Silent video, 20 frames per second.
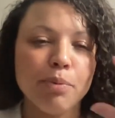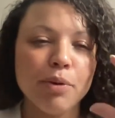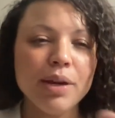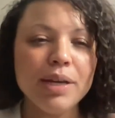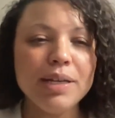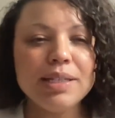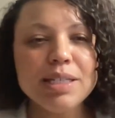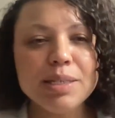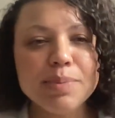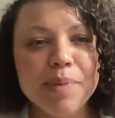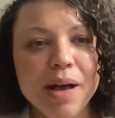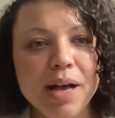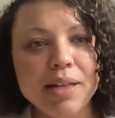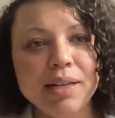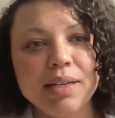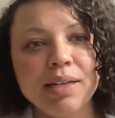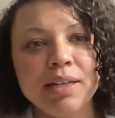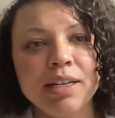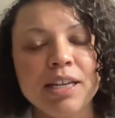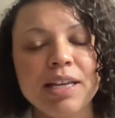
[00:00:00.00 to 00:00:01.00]
Brain
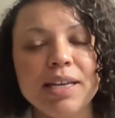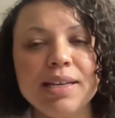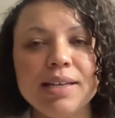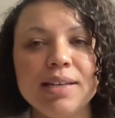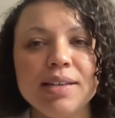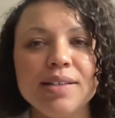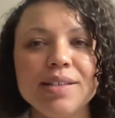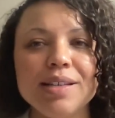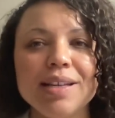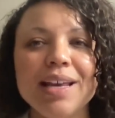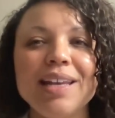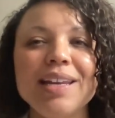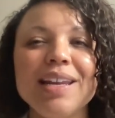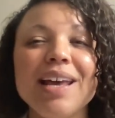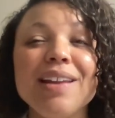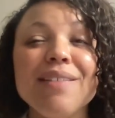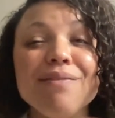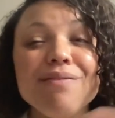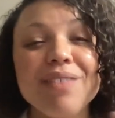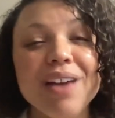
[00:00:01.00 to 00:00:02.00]
spotting is an
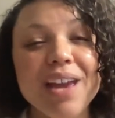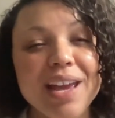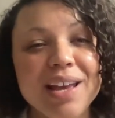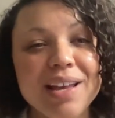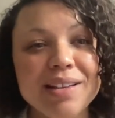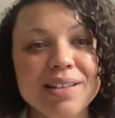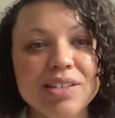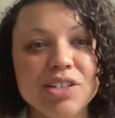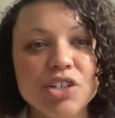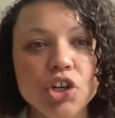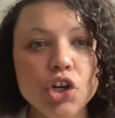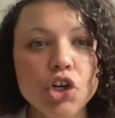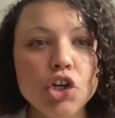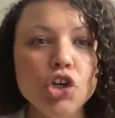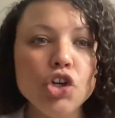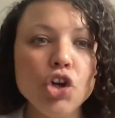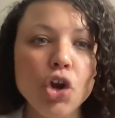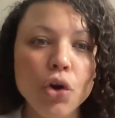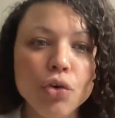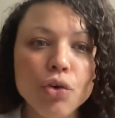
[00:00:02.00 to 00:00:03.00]
advanced
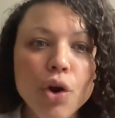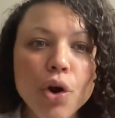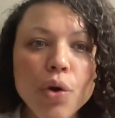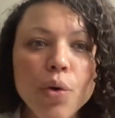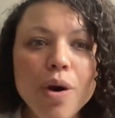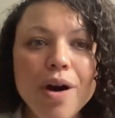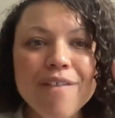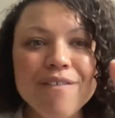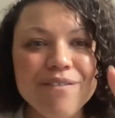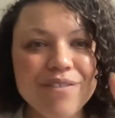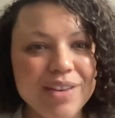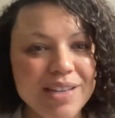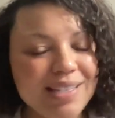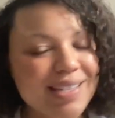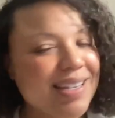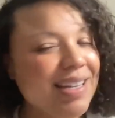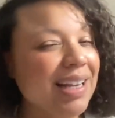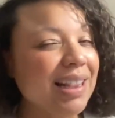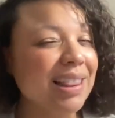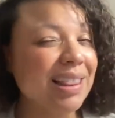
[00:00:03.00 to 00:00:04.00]

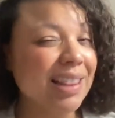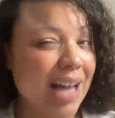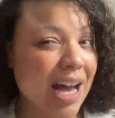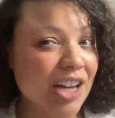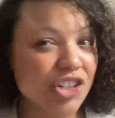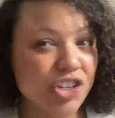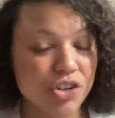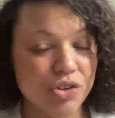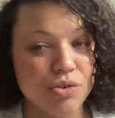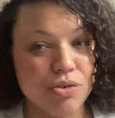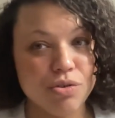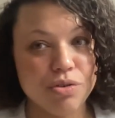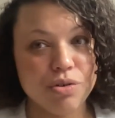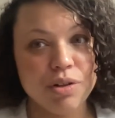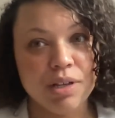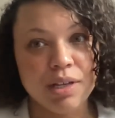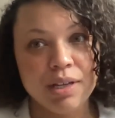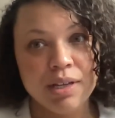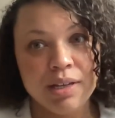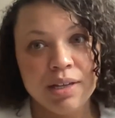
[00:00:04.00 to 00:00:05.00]
neurophysiological
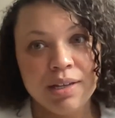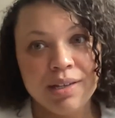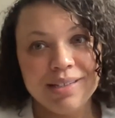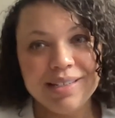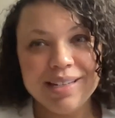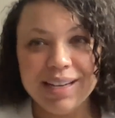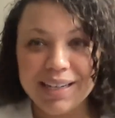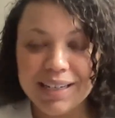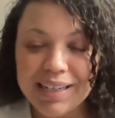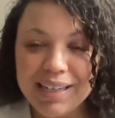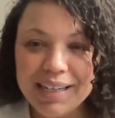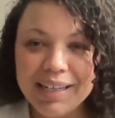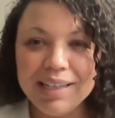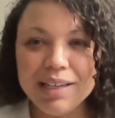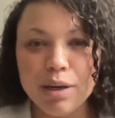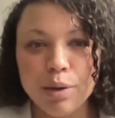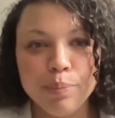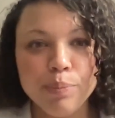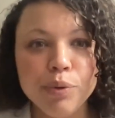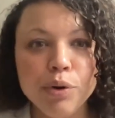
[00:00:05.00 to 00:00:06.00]

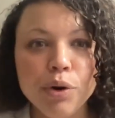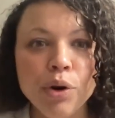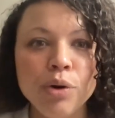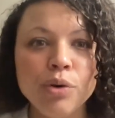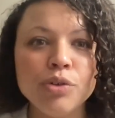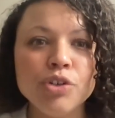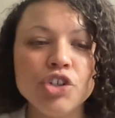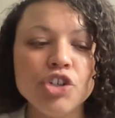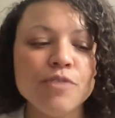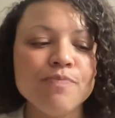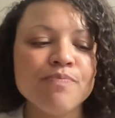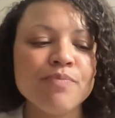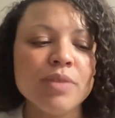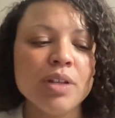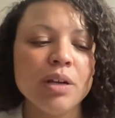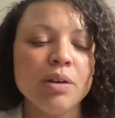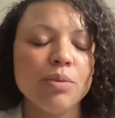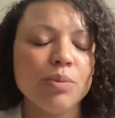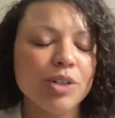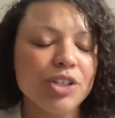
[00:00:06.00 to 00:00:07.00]
technique approach,
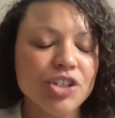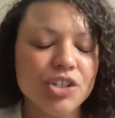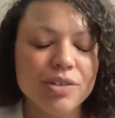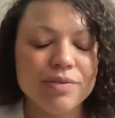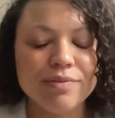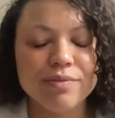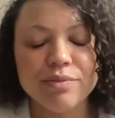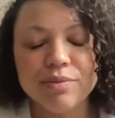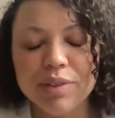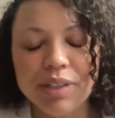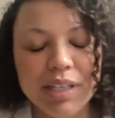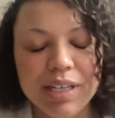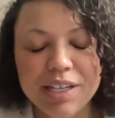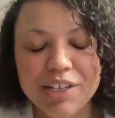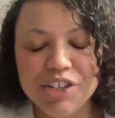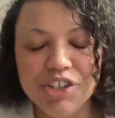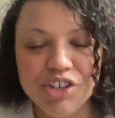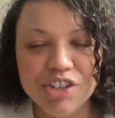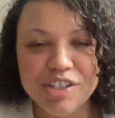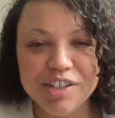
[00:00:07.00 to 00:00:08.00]
which really
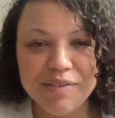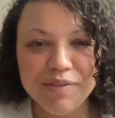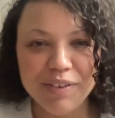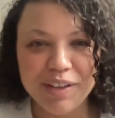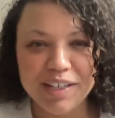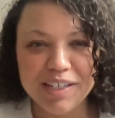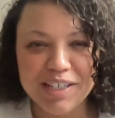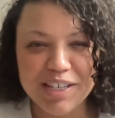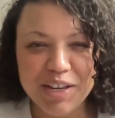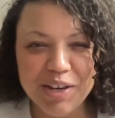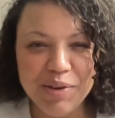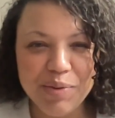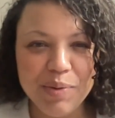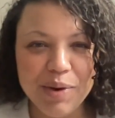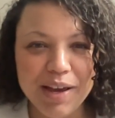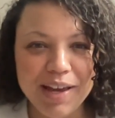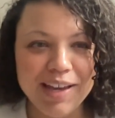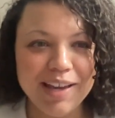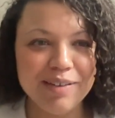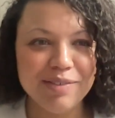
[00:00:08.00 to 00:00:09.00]
is just a fancy
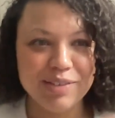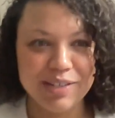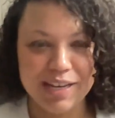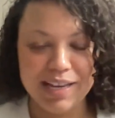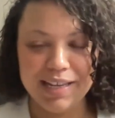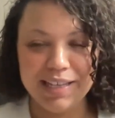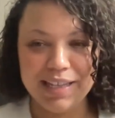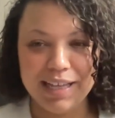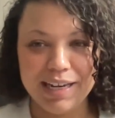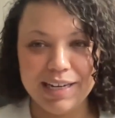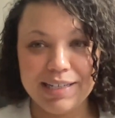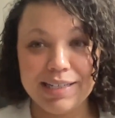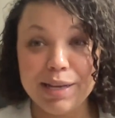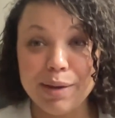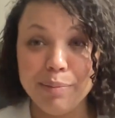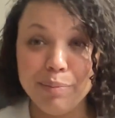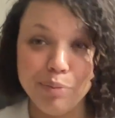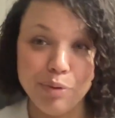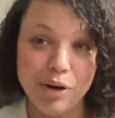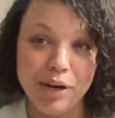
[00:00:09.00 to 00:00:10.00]
way of saying that it's
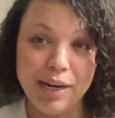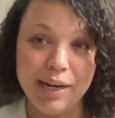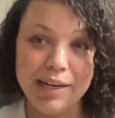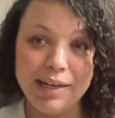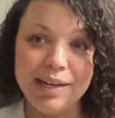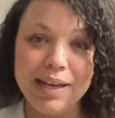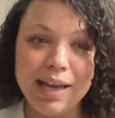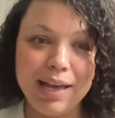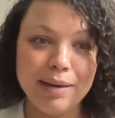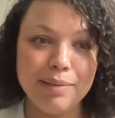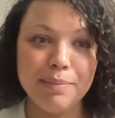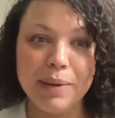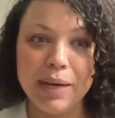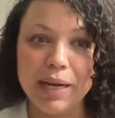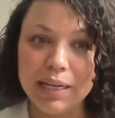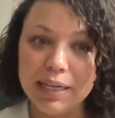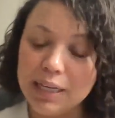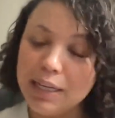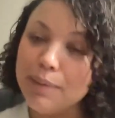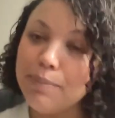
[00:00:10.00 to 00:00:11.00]
a brain and
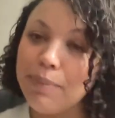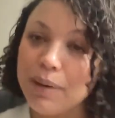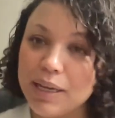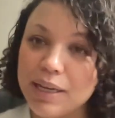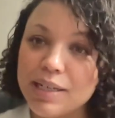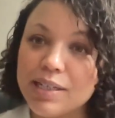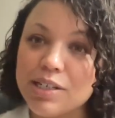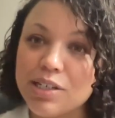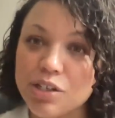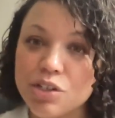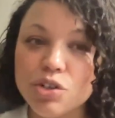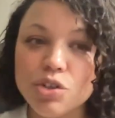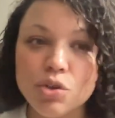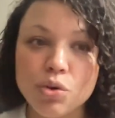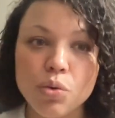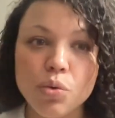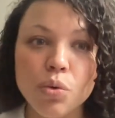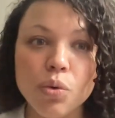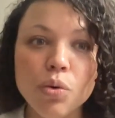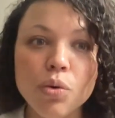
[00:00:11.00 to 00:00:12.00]
body-based
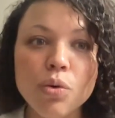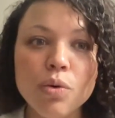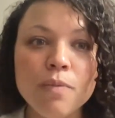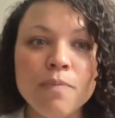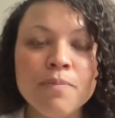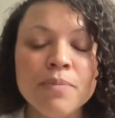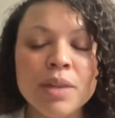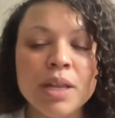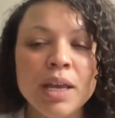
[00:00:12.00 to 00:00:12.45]
tool.